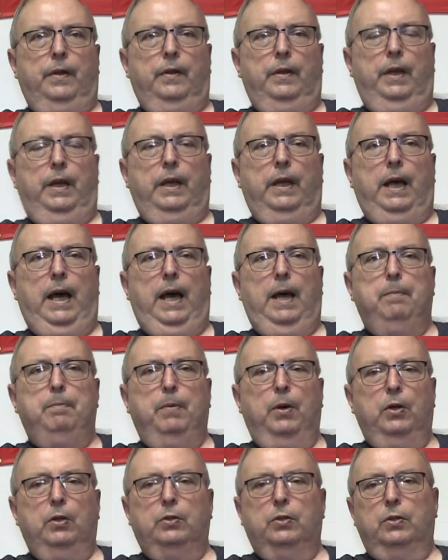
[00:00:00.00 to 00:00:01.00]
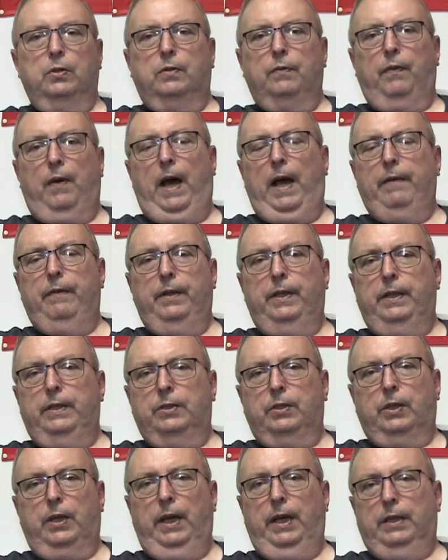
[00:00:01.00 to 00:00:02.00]
that a guy purchased five of
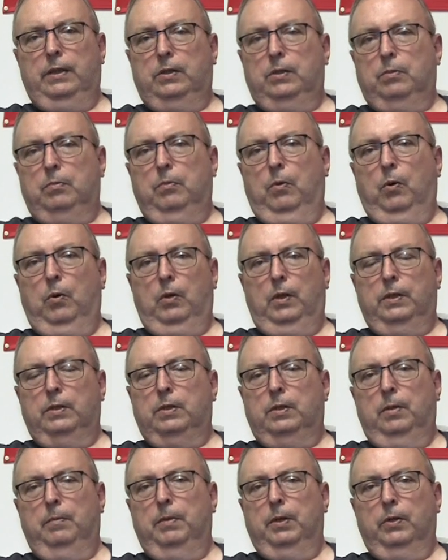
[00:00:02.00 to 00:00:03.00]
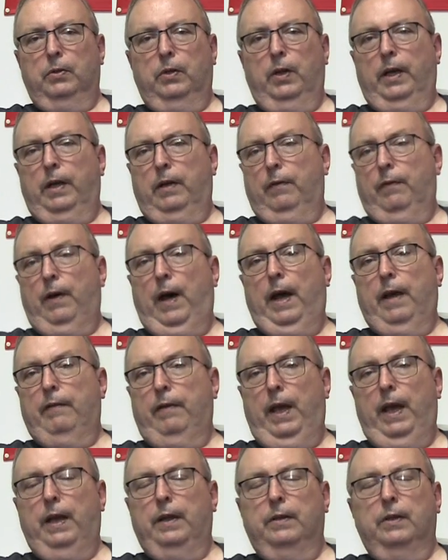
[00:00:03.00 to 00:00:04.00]
these kits, more or less, to build like five
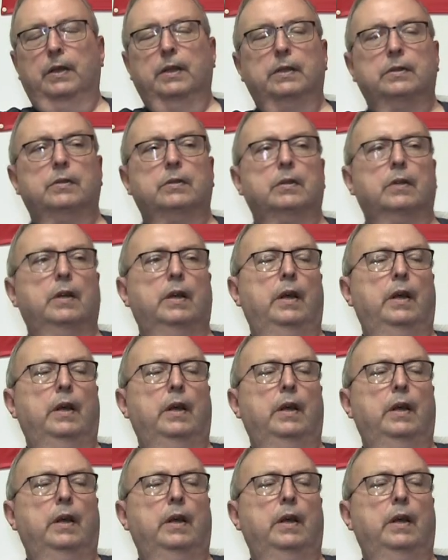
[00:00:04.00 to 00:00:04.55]
handguns.